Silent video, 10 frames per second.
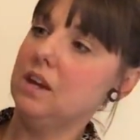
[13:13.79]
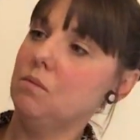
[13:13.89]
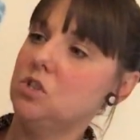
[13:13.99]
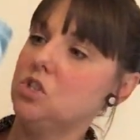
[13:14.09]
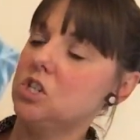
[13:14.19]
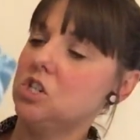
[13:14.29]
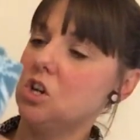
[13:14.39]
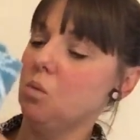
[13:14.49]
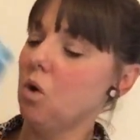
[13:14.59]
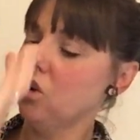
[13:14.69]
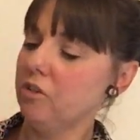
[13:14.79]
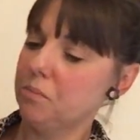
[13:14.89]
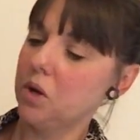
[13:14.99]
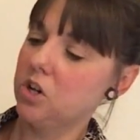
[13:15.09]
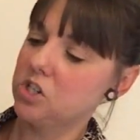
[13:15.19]
it was just a one-off
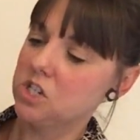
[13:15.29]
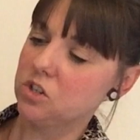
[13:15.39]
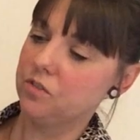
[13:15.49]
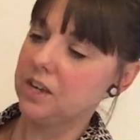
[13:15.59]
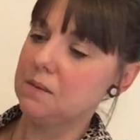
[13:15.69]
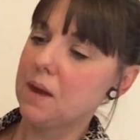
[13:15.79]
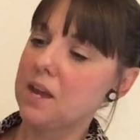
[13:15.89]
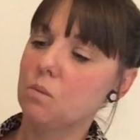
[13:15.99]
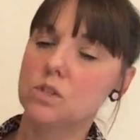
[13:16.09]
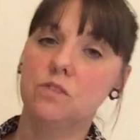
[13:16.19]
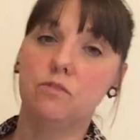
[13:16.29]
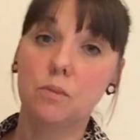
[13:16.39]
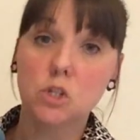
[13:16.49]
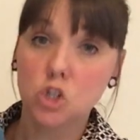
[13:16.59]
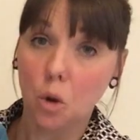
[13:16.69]
purchase off eBay. It wasn't
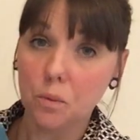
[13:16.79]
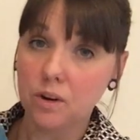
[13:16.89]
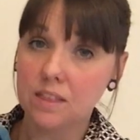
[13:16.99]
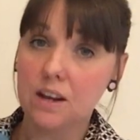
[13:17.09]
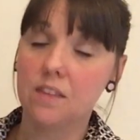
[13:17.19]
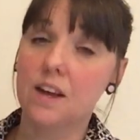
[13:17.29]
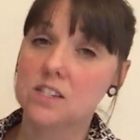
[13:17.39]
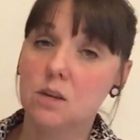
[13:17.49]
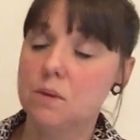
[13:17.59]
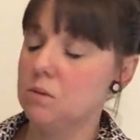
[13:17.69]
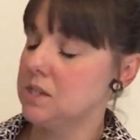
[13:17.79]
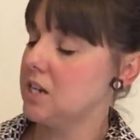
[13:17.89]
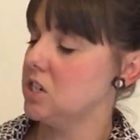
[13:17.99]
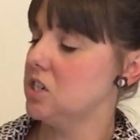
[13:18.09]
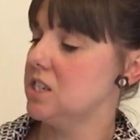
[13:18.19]
from a shop or anything like that. Somebody was
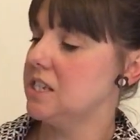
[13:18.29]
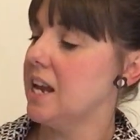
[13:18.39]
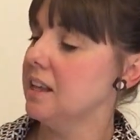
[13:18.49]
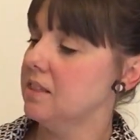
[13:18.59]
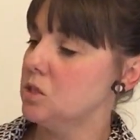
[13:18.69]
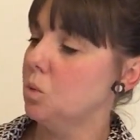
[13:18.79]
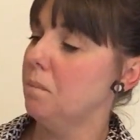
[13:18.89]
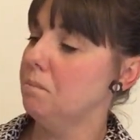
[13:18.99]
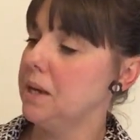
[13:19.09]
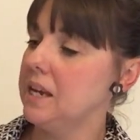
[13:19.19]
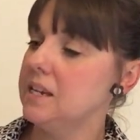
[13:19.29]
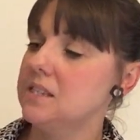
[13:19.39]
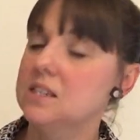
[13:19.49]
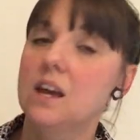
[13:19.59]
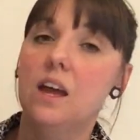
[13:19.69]
actually just selling this one
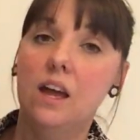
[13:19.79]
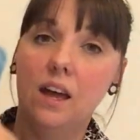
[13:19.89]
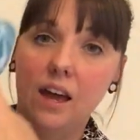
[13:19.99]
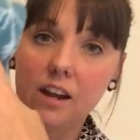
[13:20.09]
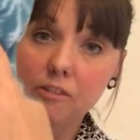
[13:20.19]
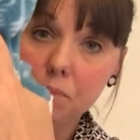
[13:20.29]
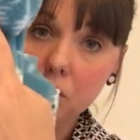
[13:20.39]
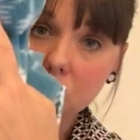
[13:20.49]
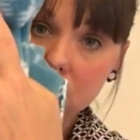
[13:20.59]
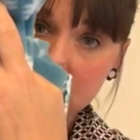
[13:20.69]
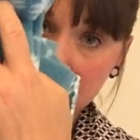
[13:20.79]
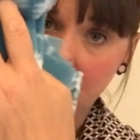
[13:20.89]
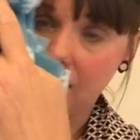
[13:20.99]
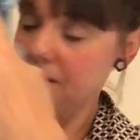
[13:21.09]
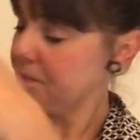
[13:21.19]
piece. And I purchased
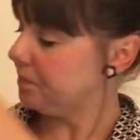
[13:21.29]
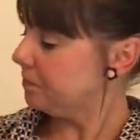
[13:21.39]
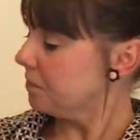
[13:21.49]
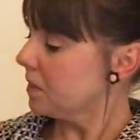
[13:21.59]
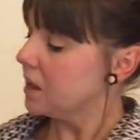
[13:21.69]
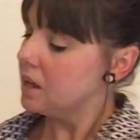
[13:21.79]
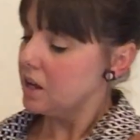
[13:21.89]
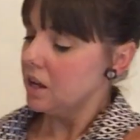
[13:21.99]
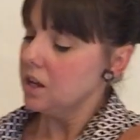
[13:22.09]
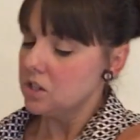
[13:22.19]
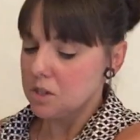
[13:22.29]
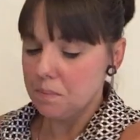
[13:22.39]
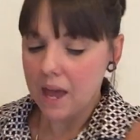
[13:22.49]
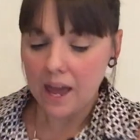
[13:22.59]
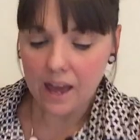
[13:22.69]
that to
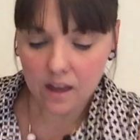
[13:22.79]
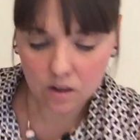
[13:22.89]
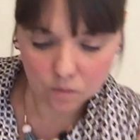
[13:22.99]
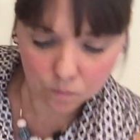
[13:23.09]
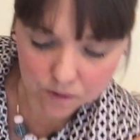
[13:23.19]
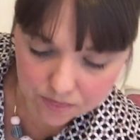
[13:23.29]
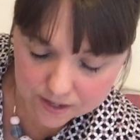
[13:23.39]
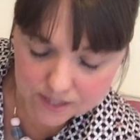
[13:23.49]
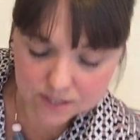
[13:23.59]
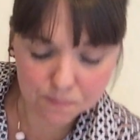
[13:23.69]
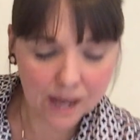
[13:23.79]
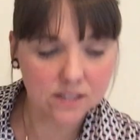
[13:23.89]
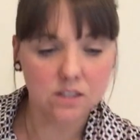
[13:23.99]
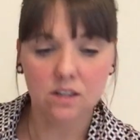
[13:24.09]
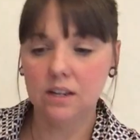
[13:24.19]
pair with this
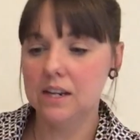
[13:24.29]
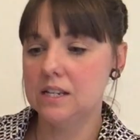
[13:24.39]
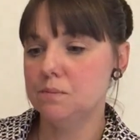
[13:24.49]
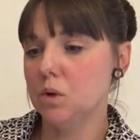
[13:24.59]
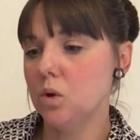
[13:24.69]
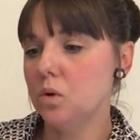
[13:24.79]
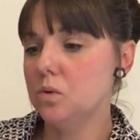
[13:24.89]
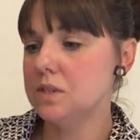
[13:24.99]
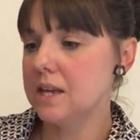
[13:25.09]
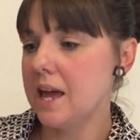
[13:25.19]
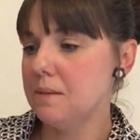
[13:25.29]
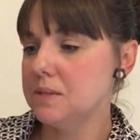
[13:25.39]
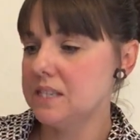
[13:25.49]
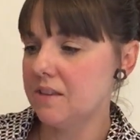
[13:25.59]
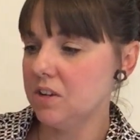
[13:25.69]
pattern, and it's McCalls
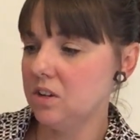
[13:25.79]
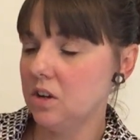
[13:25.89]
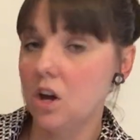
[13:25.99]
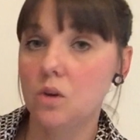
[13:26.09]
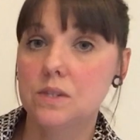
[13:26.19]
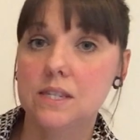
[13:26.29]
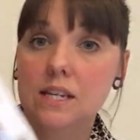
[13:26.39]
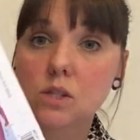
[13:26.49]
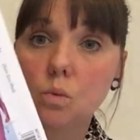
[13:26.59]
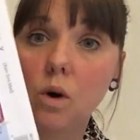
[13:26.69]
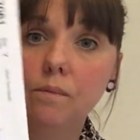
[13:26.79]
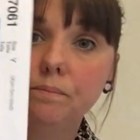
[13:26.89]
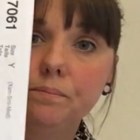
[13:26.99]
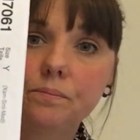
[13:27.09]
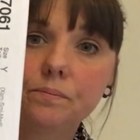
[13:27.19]
M7061,